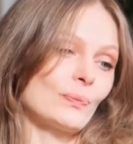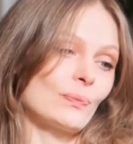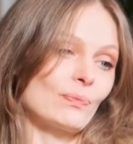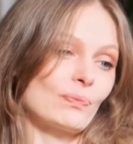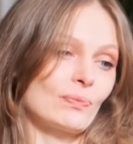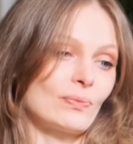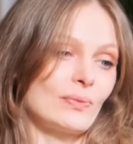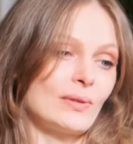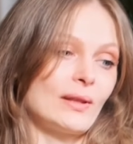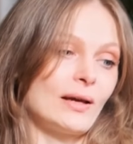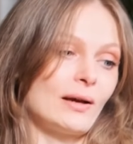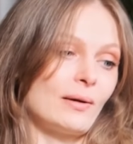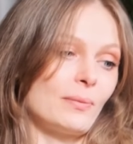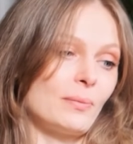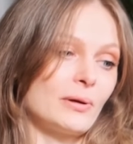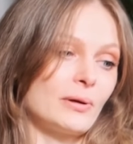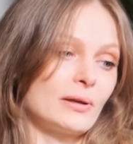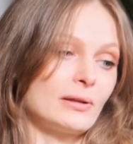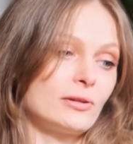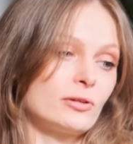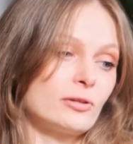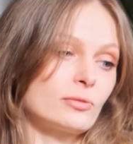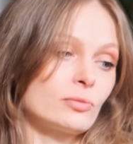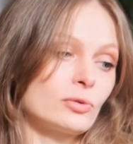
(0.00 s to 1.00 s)
talk to a
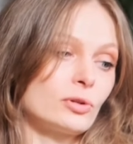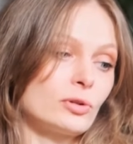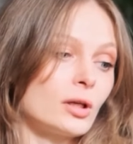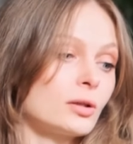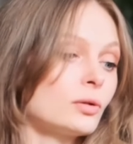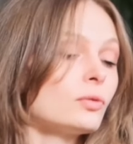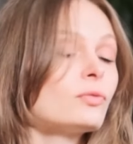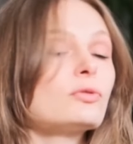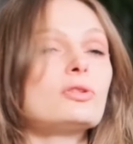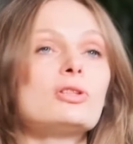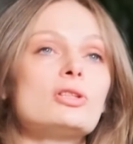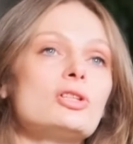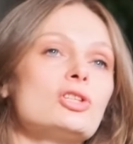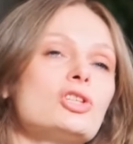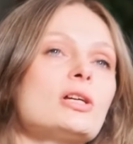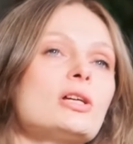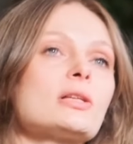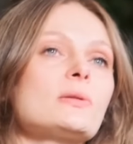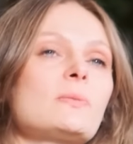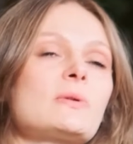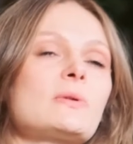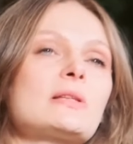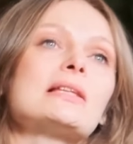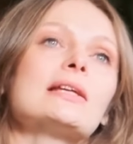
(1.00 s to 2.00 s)
professor? Don't
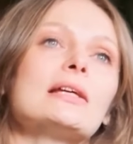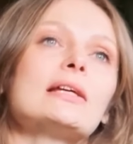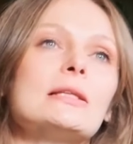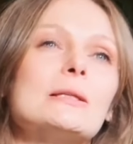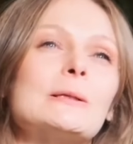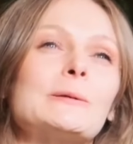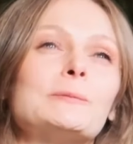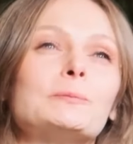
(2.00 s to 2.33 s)
worry if you don't